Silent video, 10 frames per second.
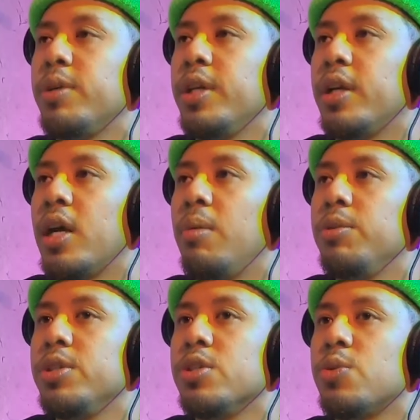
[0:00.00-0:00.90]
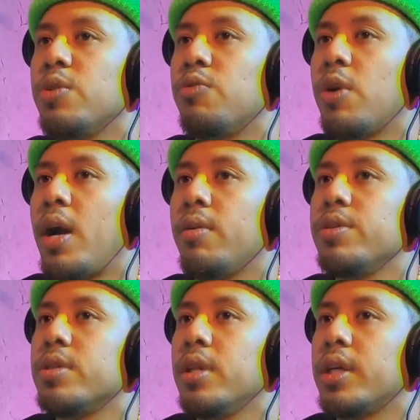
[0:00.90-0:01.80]
can accomplish in 24
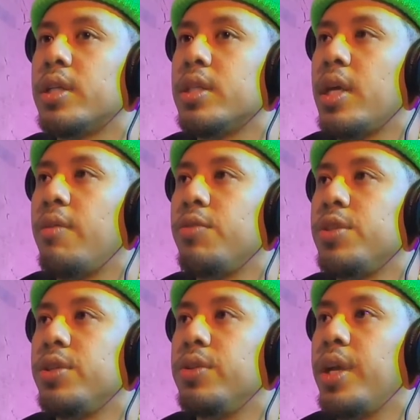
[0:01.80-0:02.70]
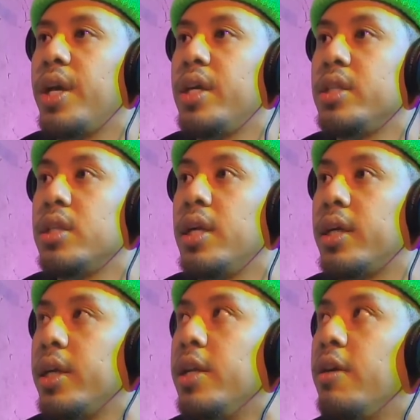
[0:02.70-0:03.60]
hours, like just every single day, is
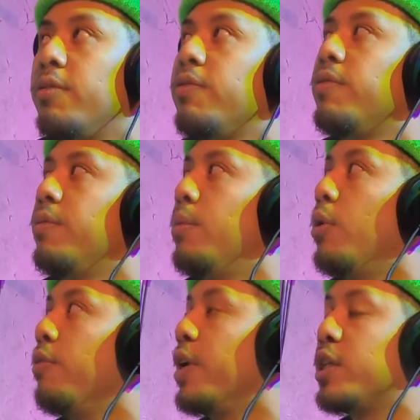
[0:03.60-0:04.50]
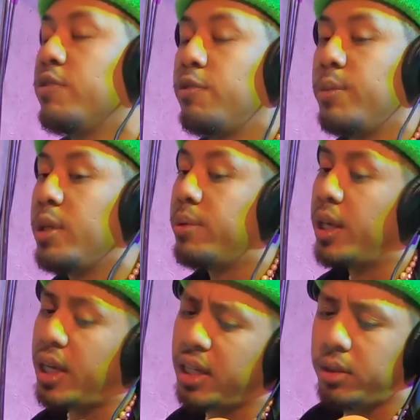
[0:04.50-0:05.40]
like enough motivation for me to be
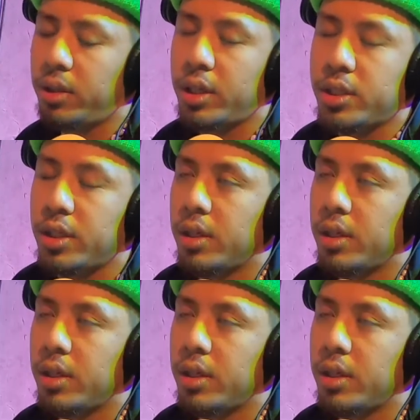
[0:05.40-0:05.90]
like, I can do that shit.